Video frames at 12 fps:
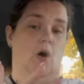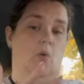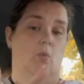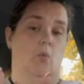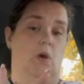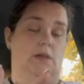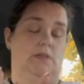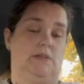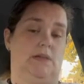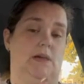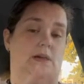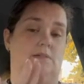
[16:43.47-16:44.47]
1 of the
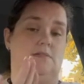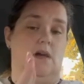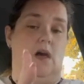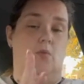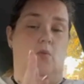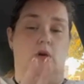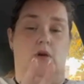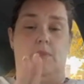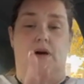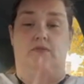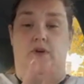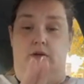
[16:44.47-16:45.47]
days I work
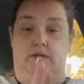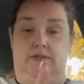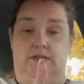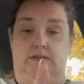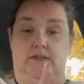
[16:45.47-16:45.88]
about 5 to 6